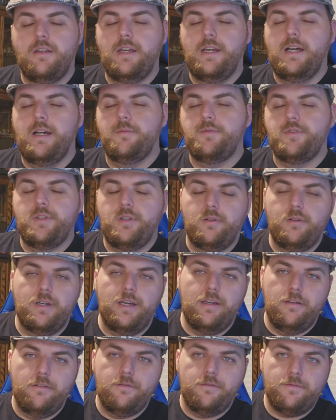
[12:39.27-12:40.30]
So you
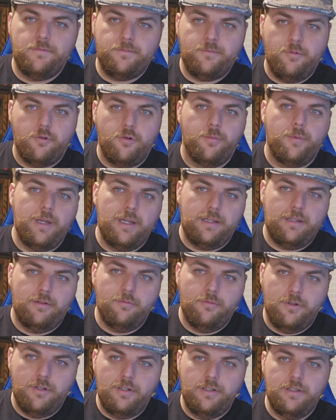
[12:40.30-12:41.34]
have Corbeck
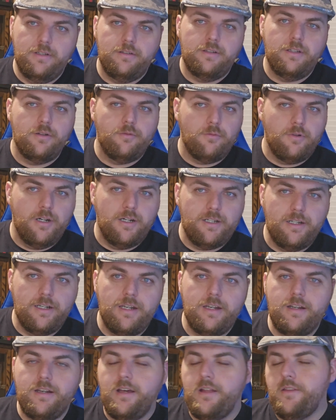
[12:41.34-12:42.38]
in one, and Ron in
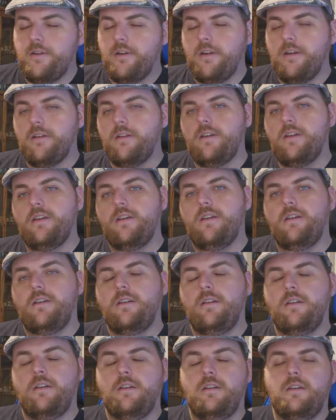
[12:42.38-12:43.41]
another,
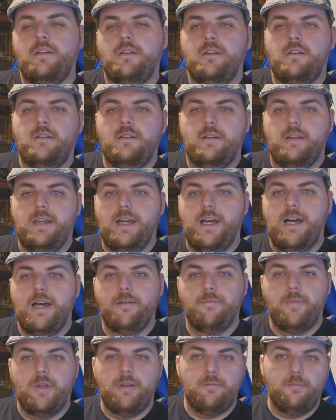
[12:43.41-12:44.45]

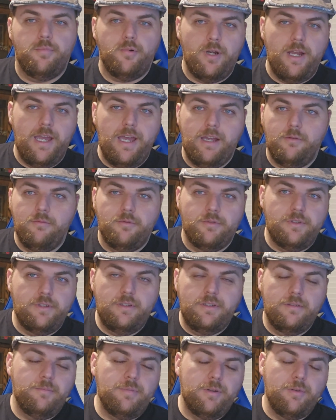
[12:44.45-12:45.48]
and Bragg will
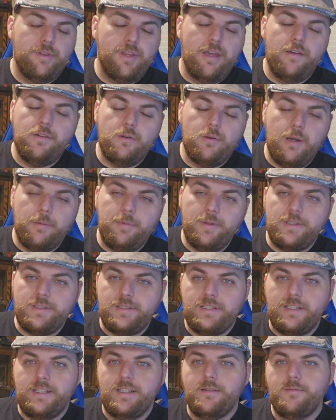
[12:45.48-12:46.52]
be with the heavy weapons
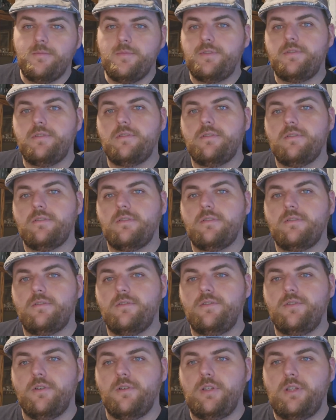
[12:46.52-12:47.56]
teams.
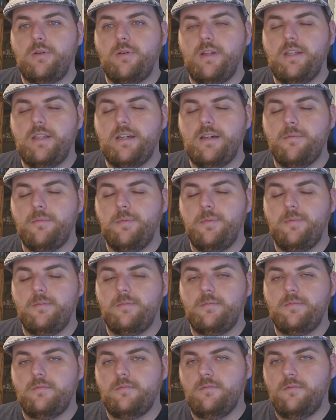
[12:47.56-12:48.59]
So you end up
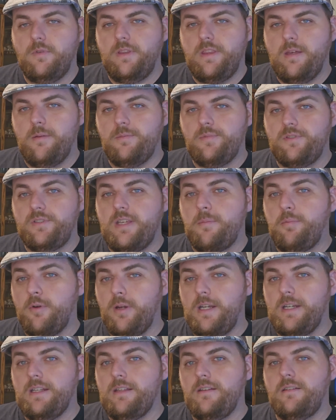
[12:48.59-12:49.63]
with them
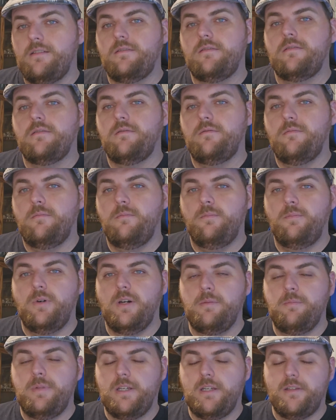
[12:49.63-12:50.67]
separated,
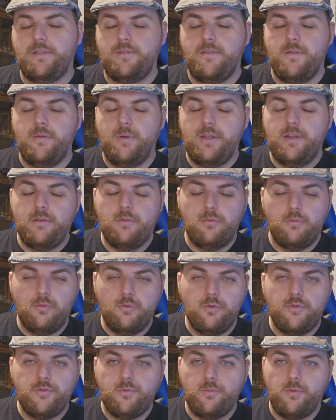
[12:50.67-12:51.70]
but because of the way the
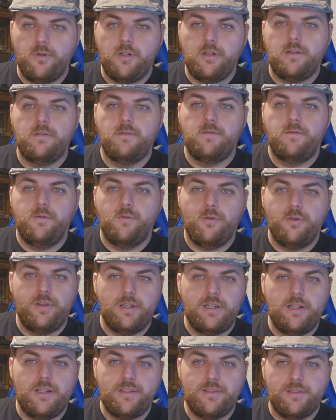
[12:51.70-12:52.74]
rules work for
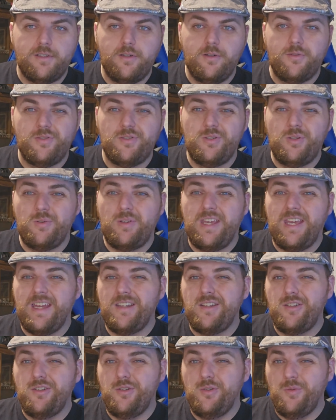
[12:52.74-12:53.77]
the Gaunt's Ghost, you
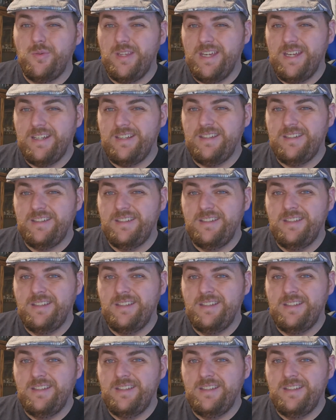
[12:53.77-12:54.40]
can't do that.